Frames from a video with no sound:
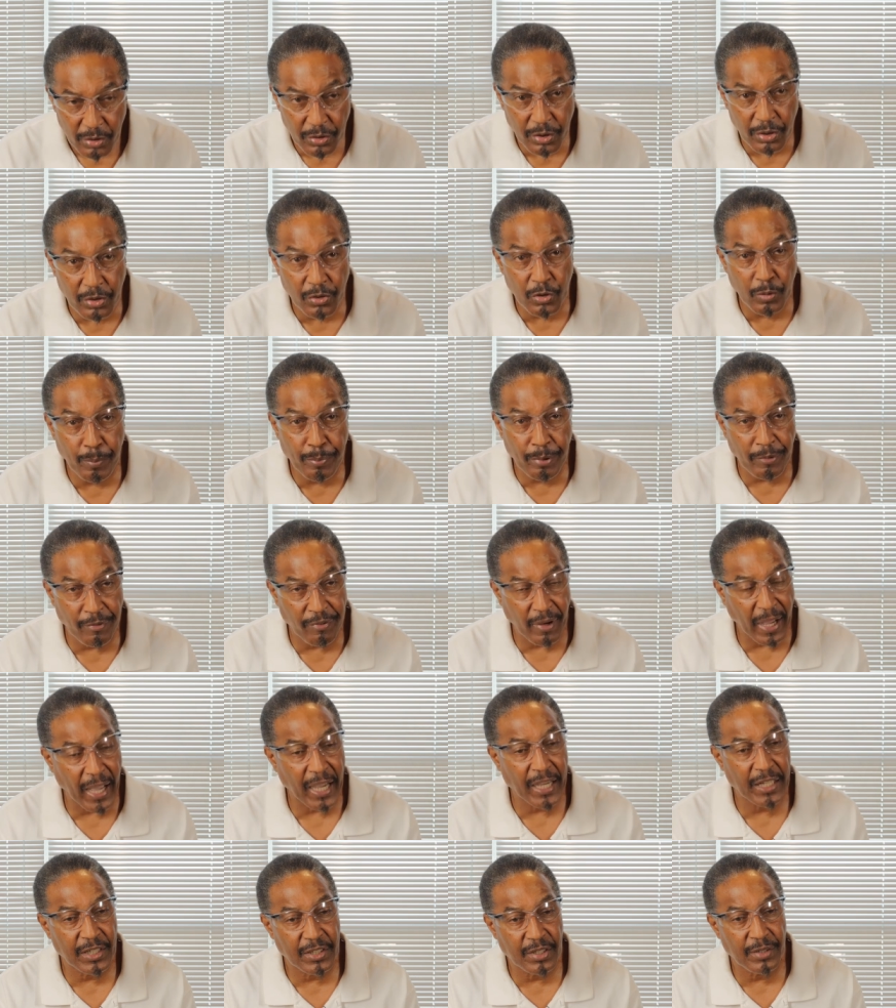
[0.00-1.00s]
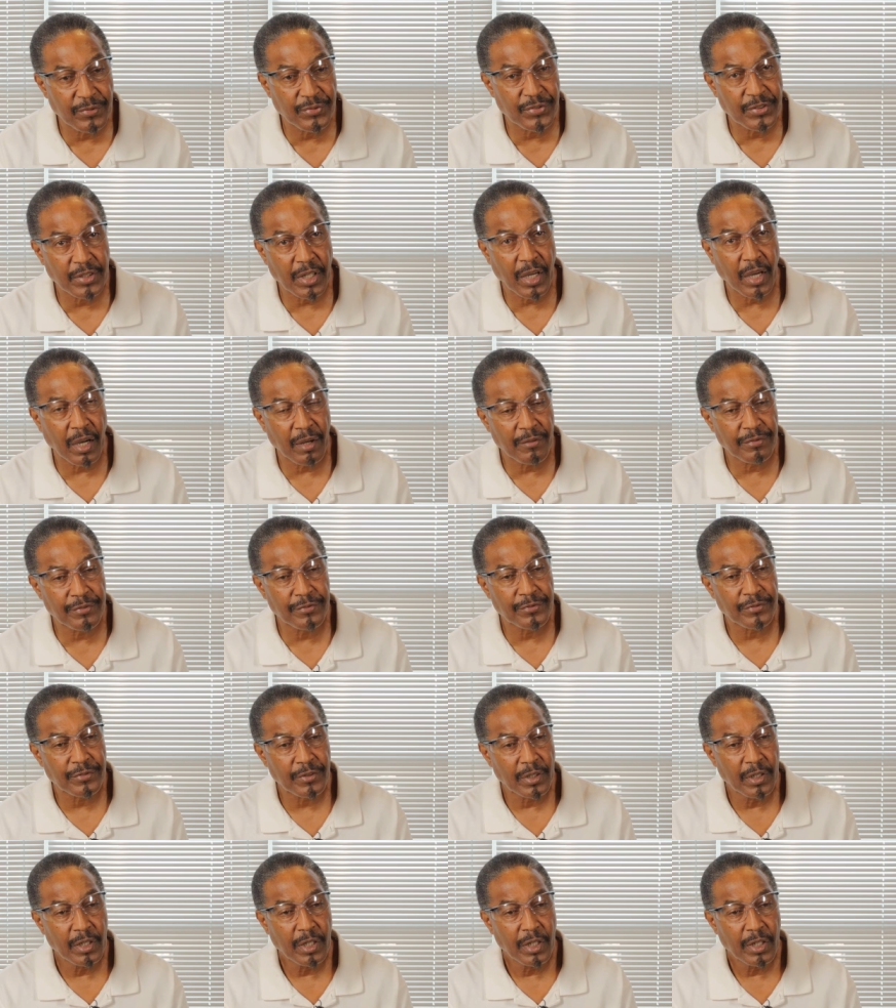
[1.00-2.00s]
to do provocative stuff.
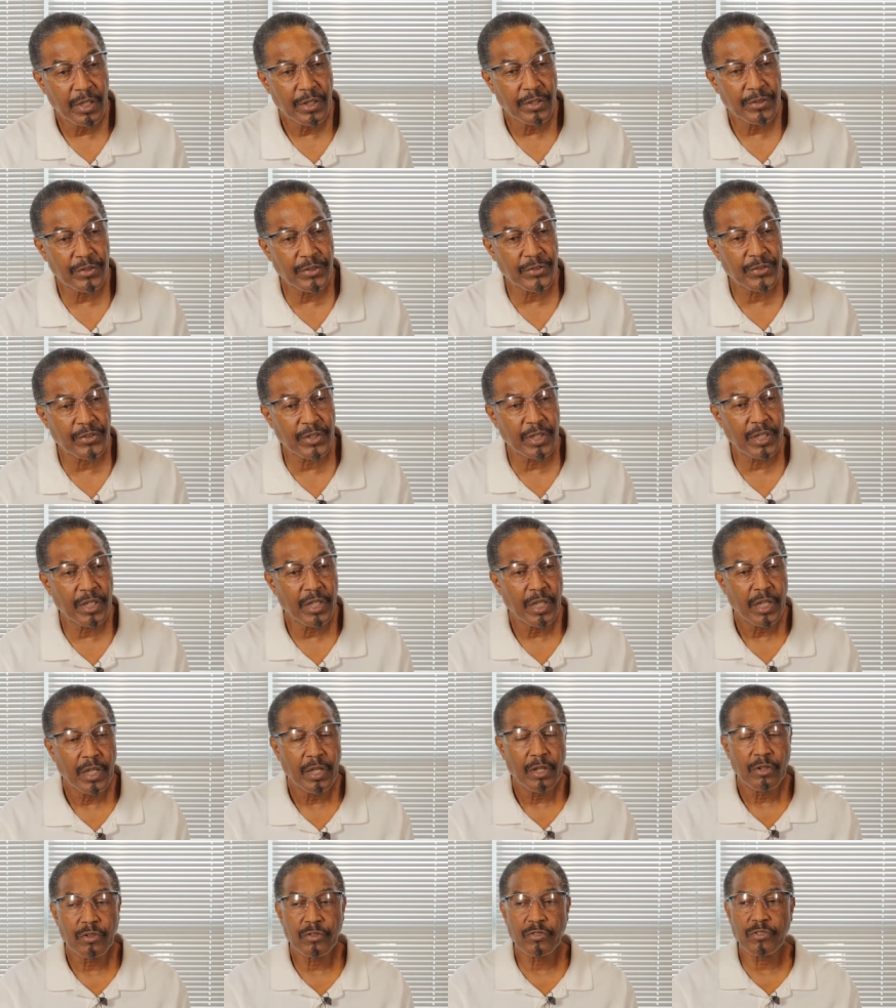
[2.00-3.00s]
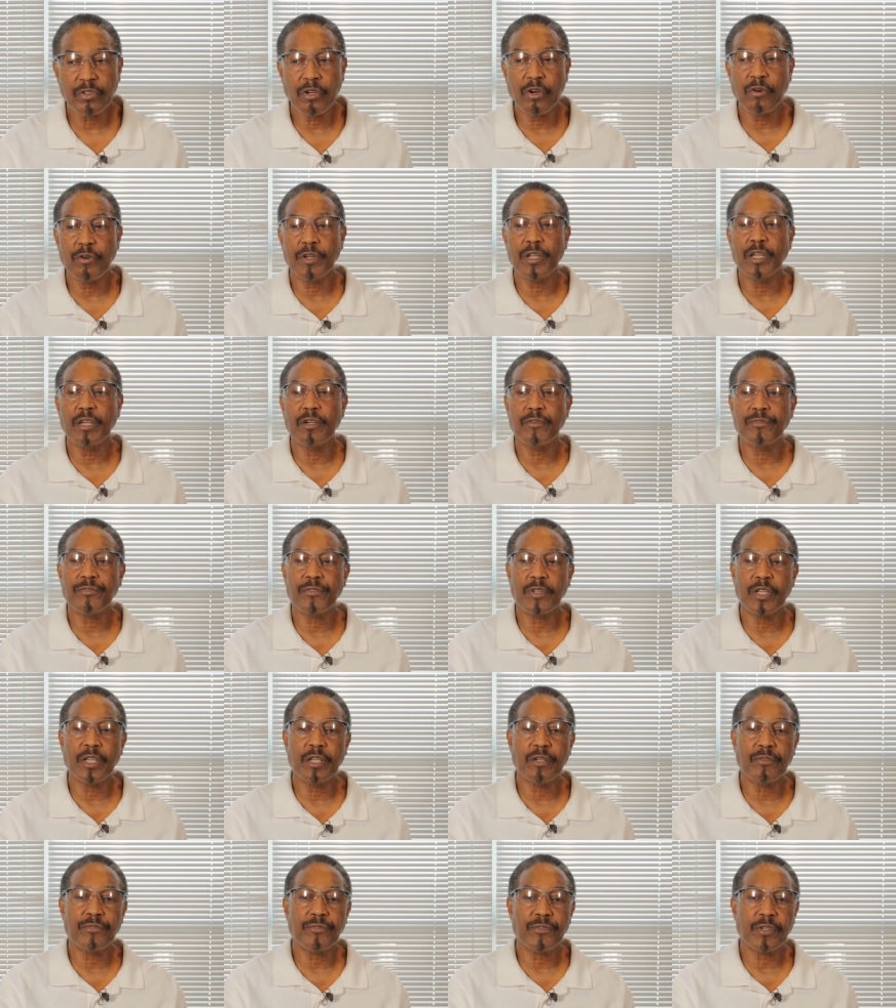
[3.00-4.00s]
You see? So if,
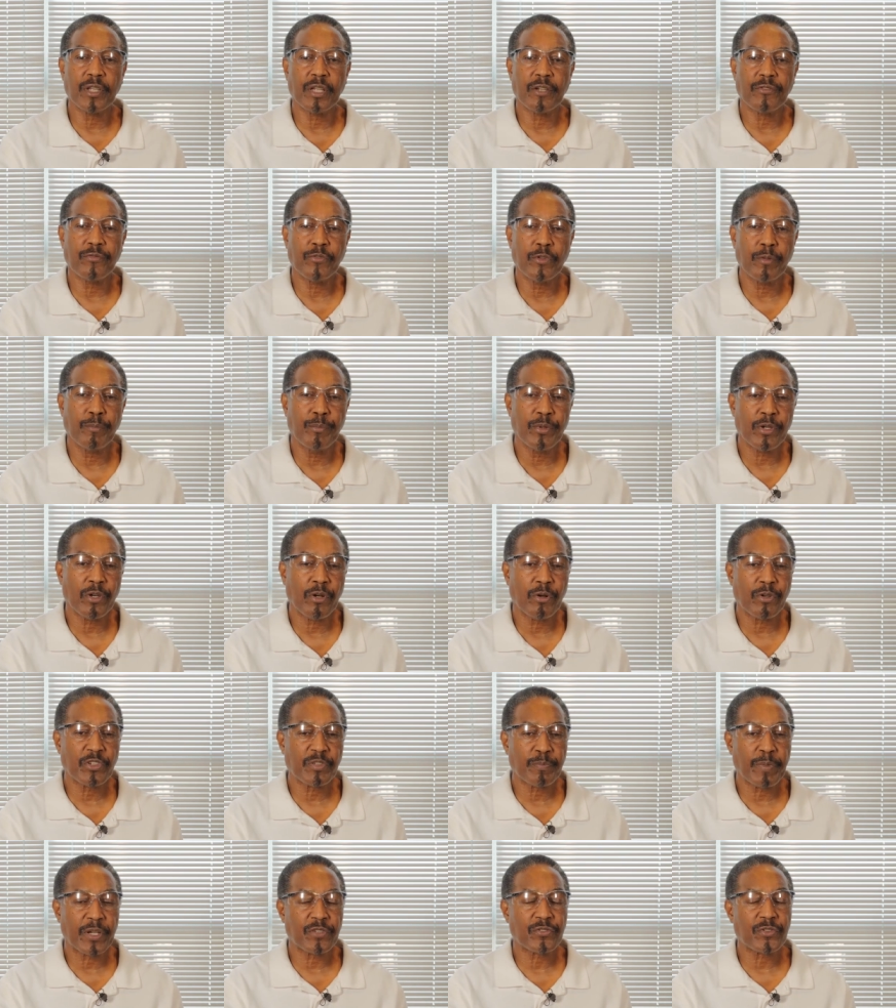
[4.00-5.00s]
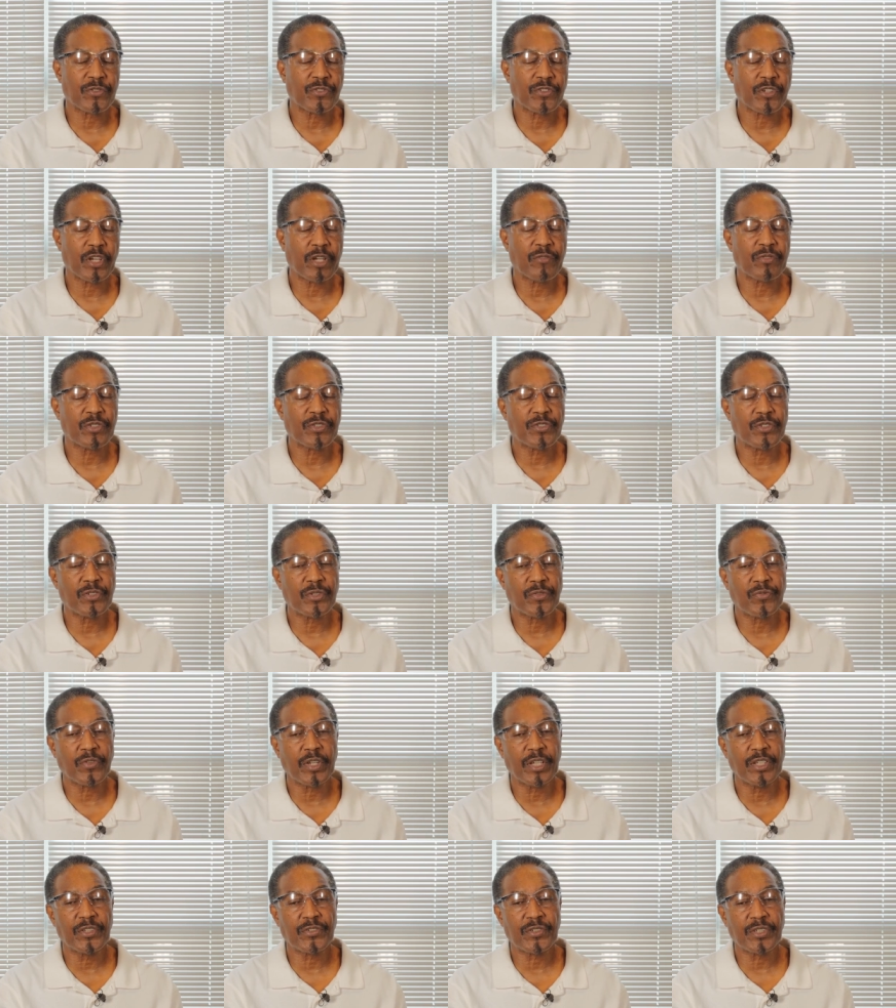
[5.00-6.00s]
if, if the Bureau of Special Services,
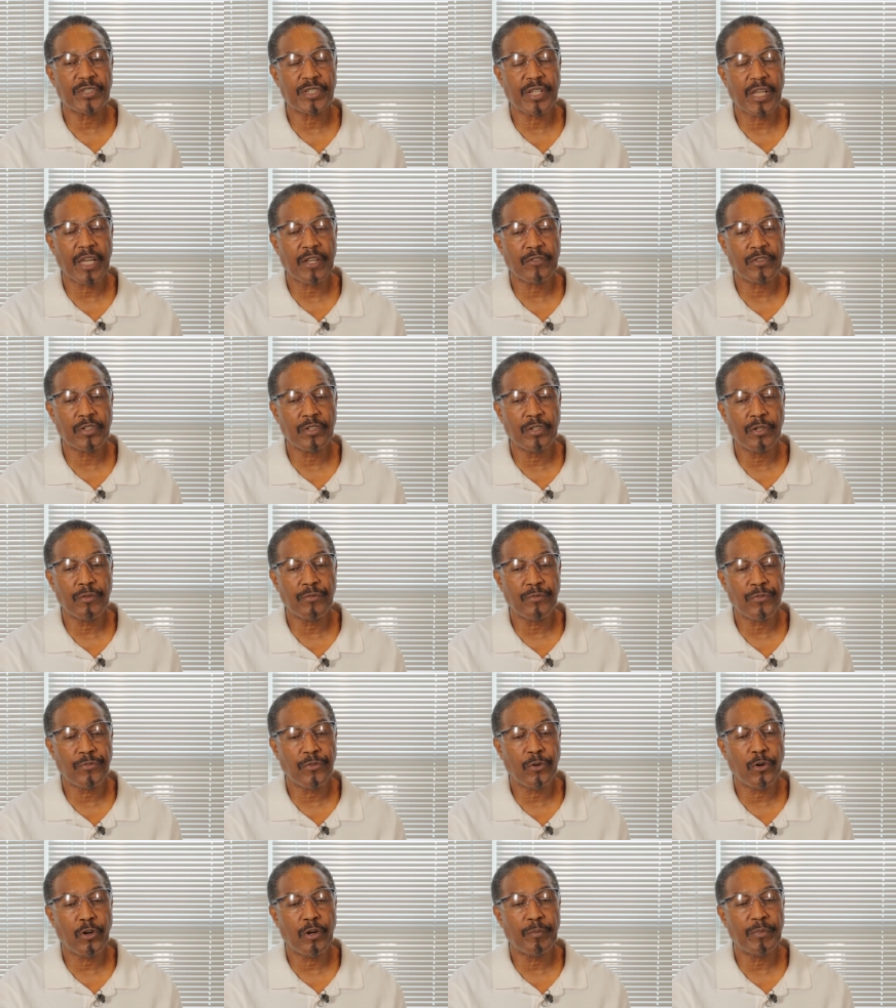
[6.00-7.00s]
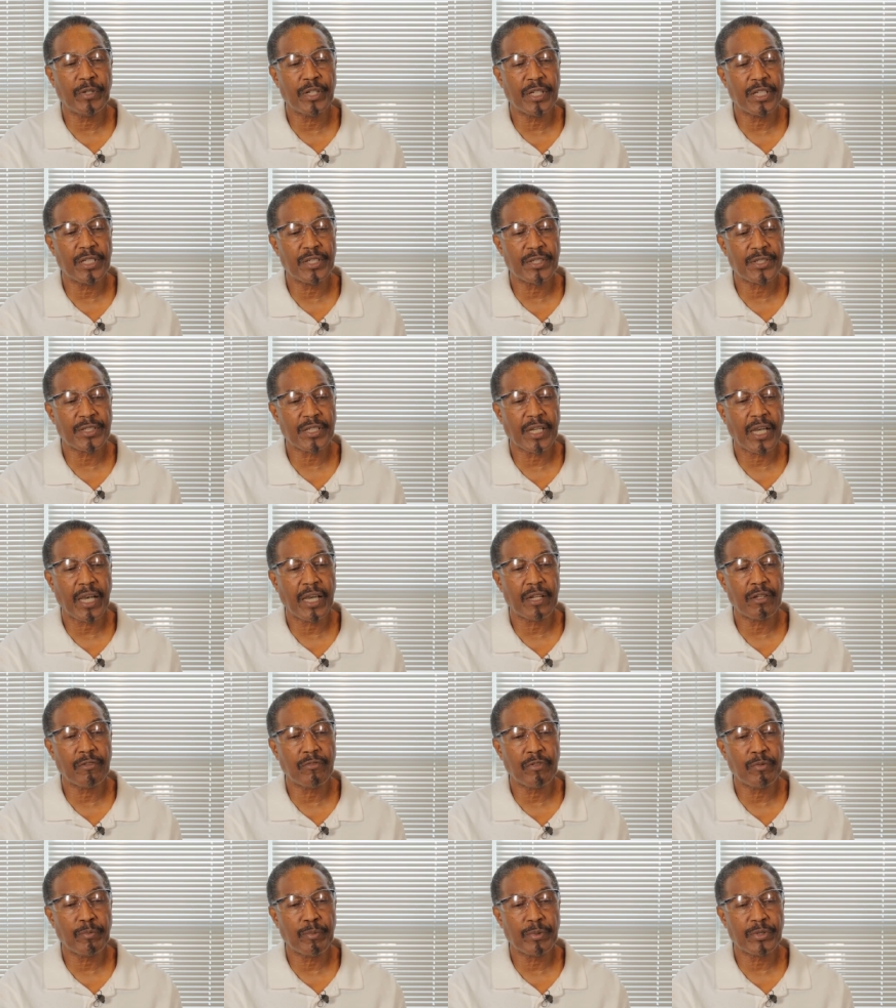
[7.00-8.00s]
for instance, has an informer inside
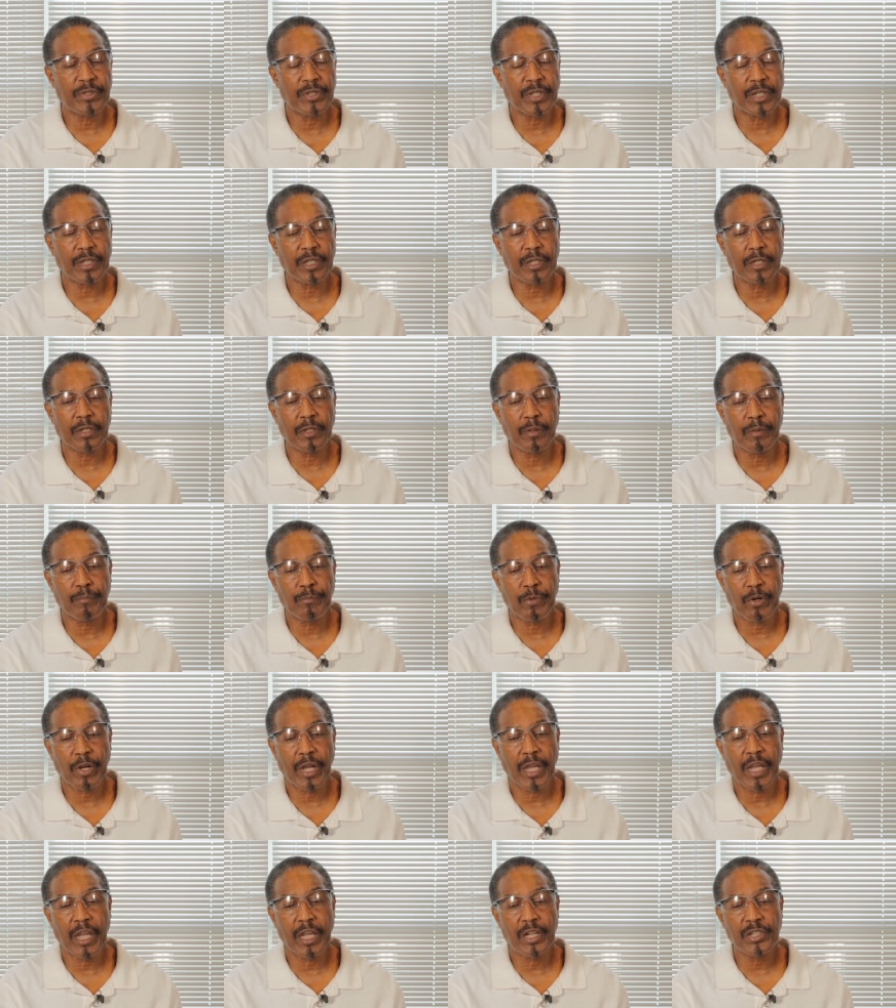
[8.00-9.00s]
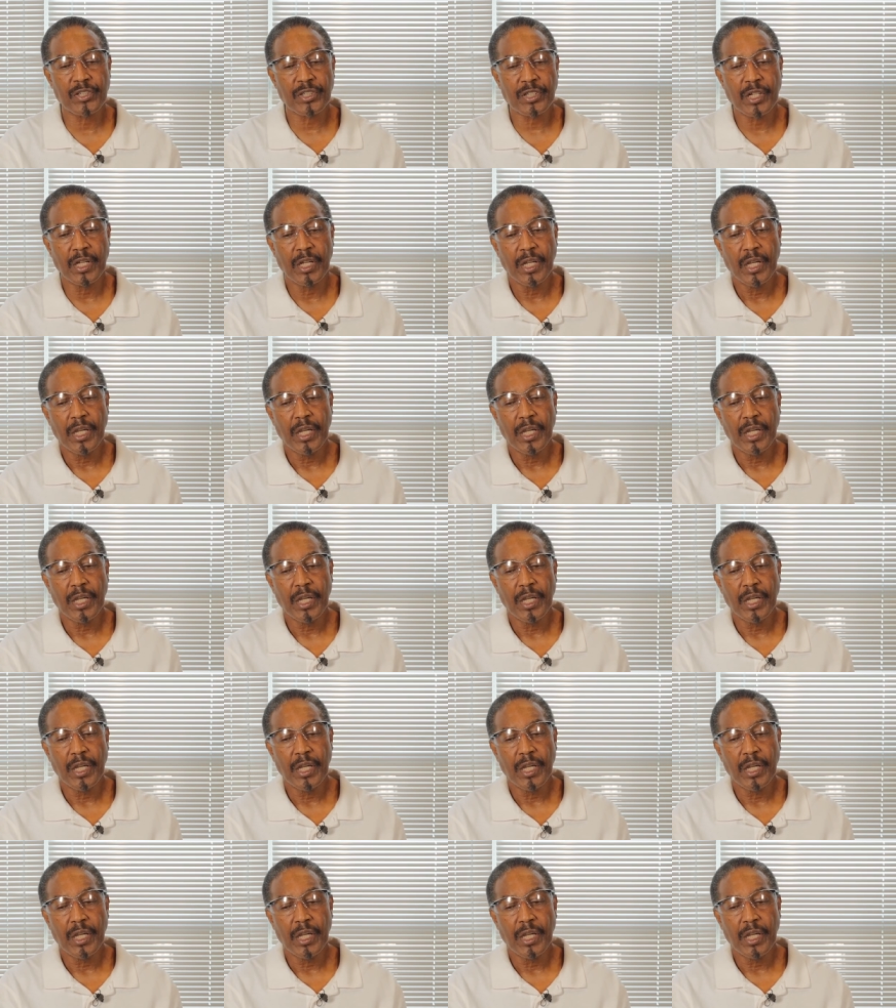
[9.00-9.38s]
of a particular branch